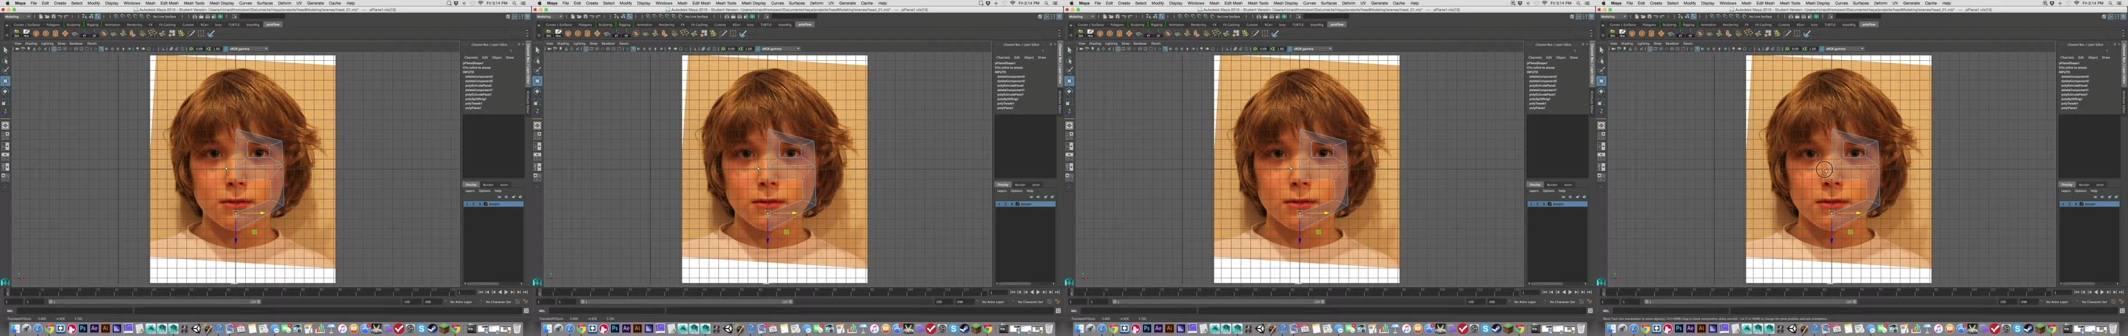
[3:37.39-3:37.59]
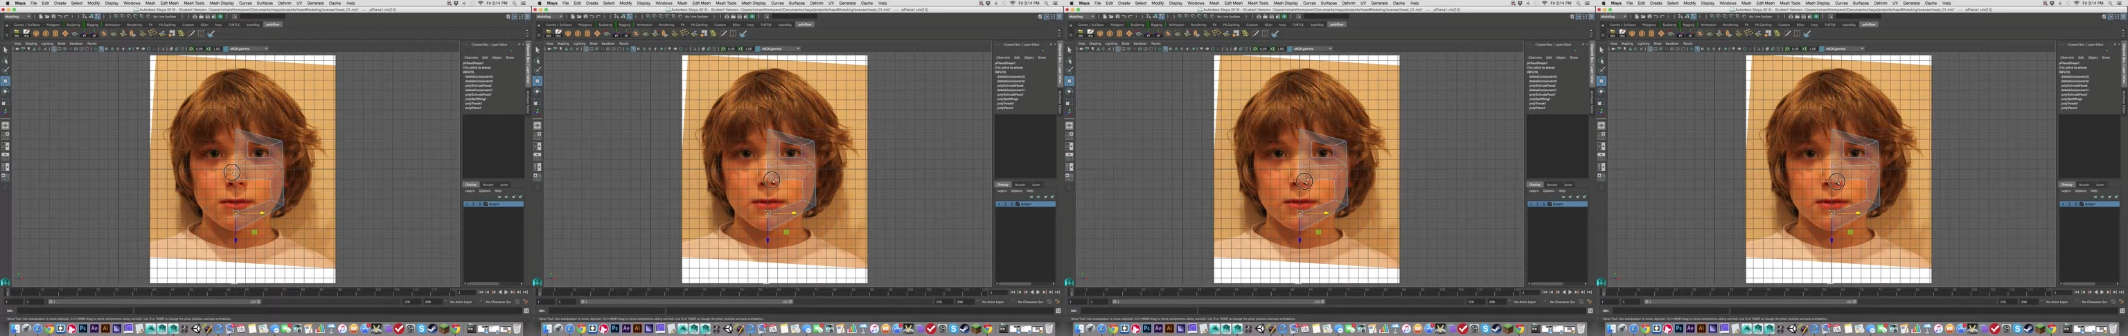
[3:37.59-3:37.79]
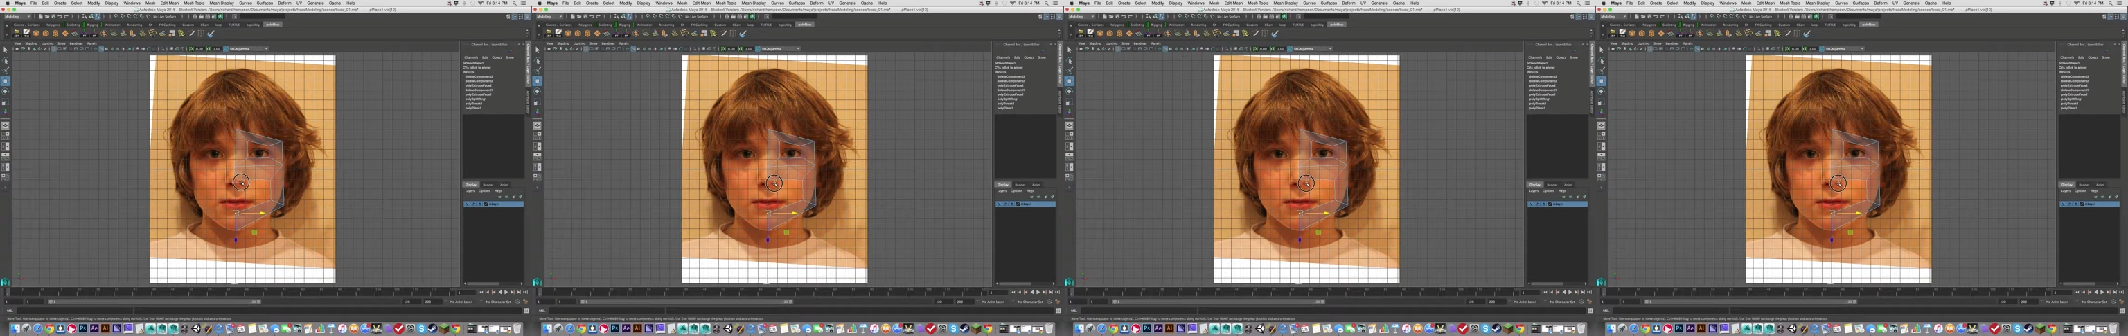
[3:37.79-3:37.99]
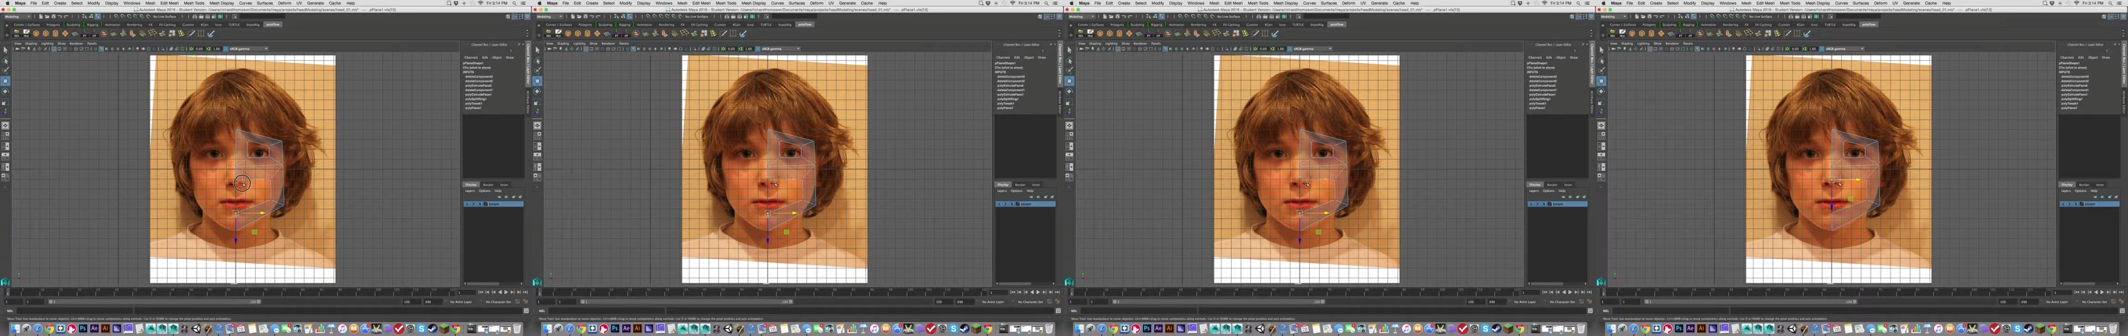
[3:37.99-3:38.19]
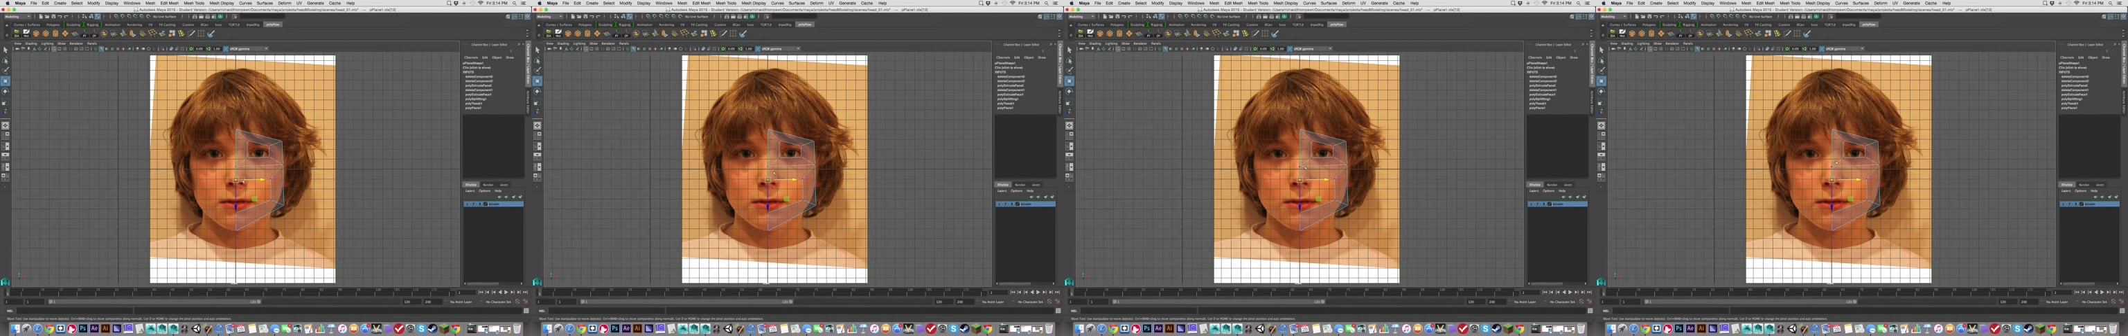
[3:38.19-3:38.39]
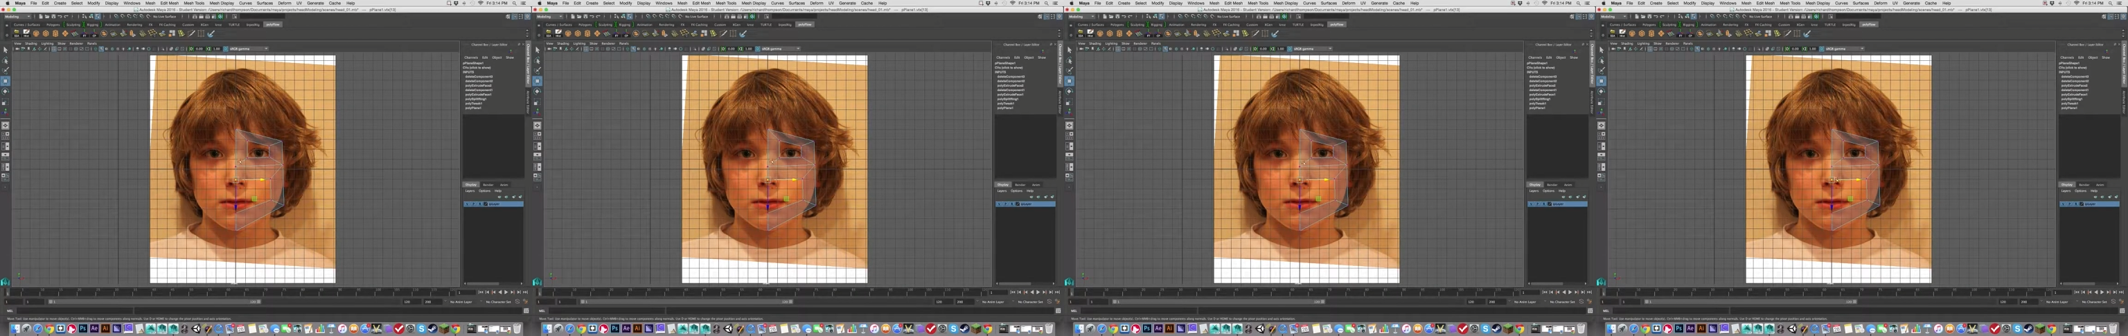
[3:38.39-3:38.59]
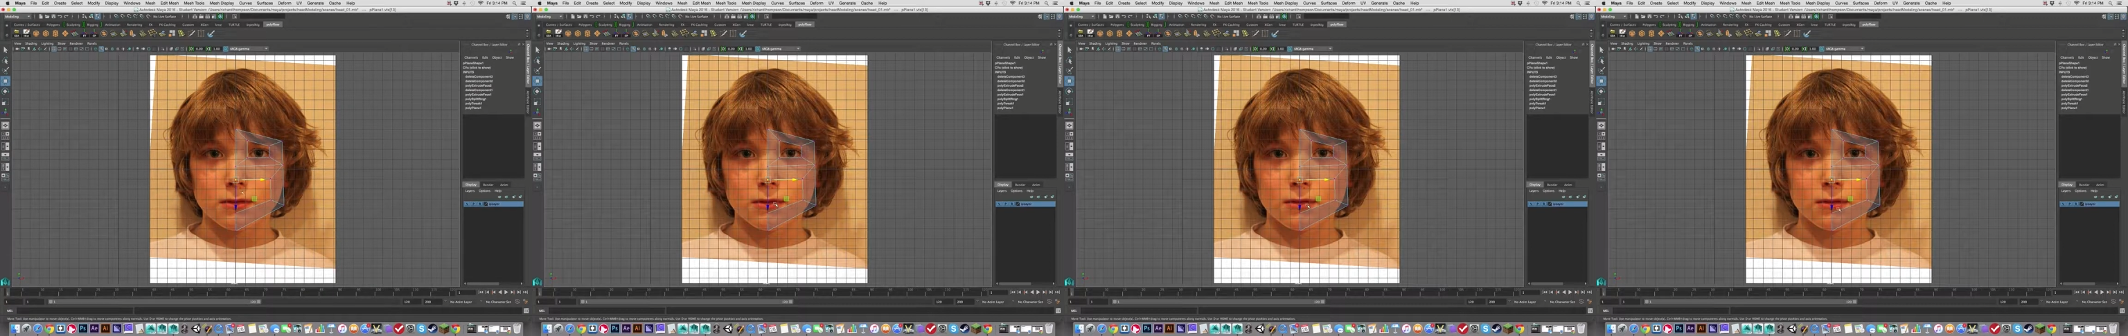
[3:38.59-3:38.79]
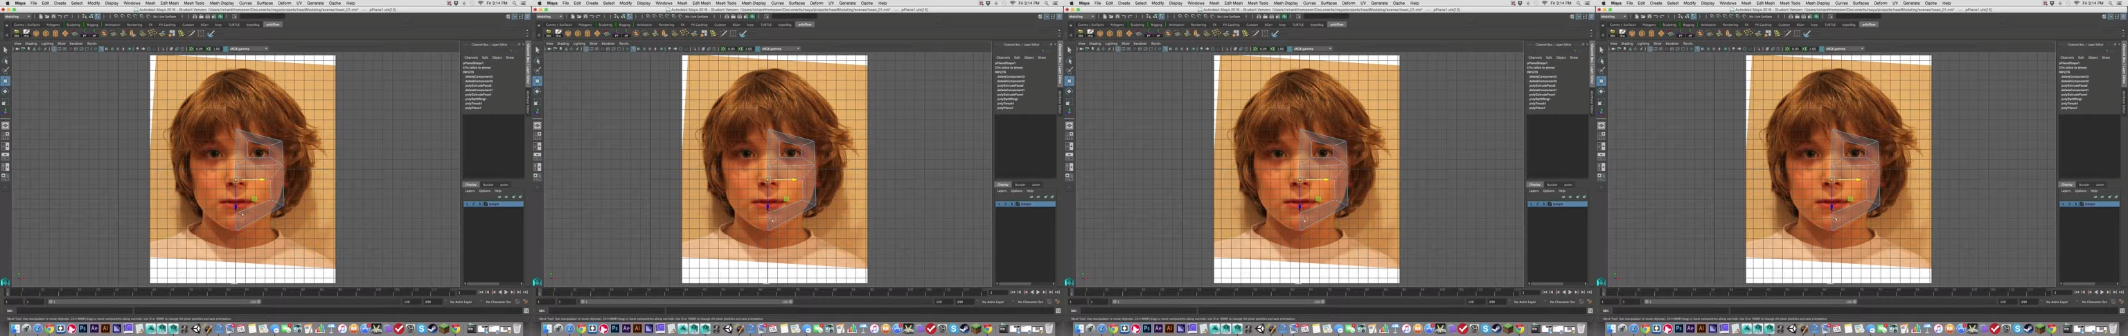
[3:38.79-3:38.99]
Now I'm going to take
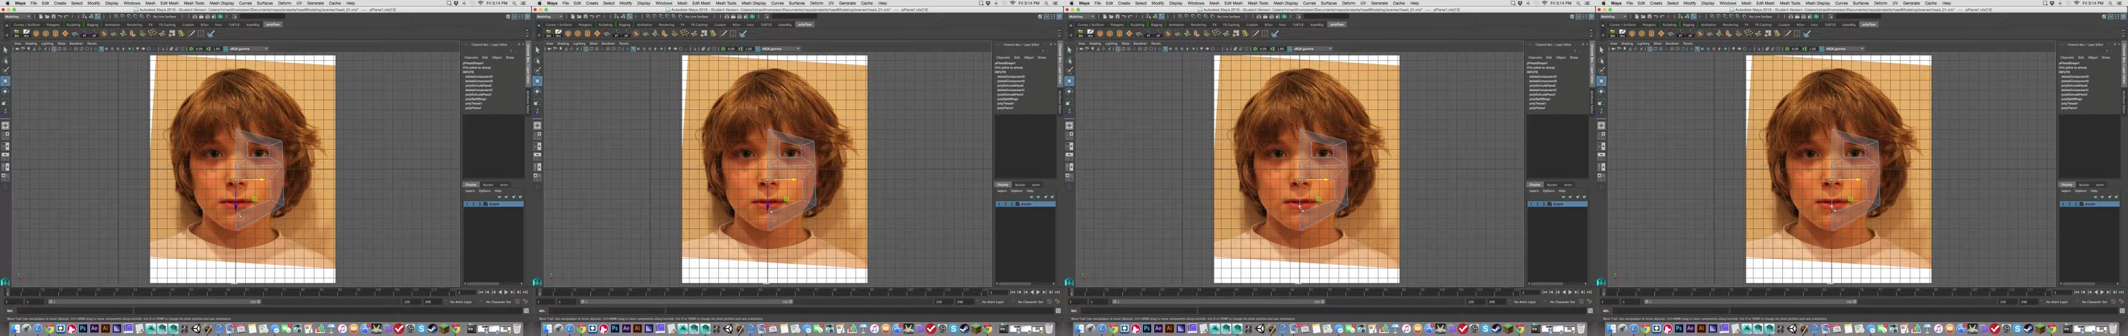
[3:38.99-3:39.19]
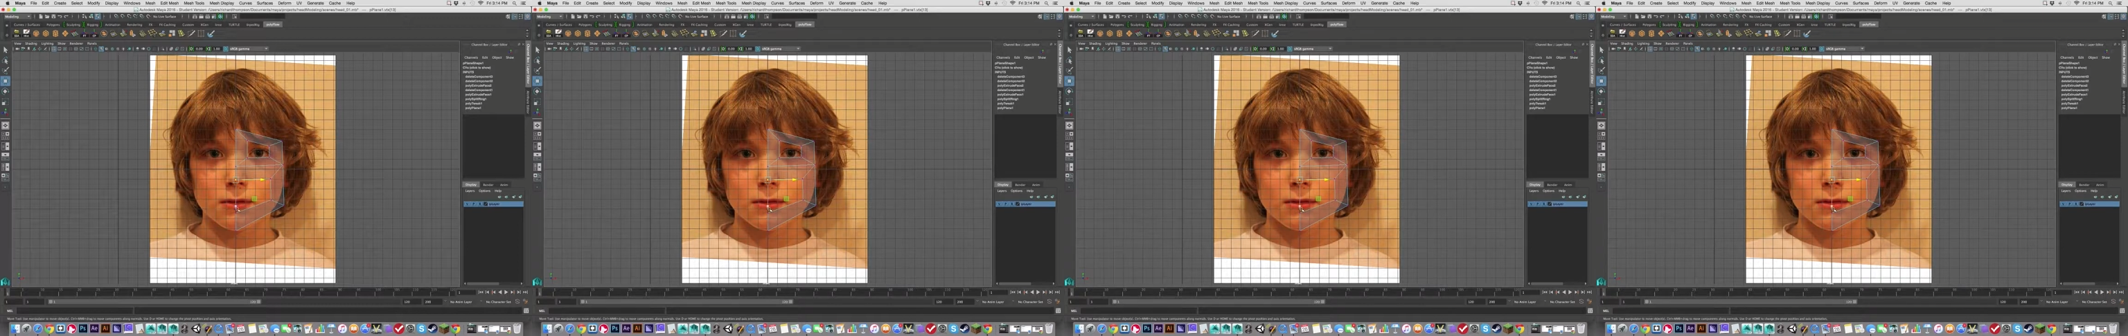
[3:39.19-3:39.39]
this and I'm going to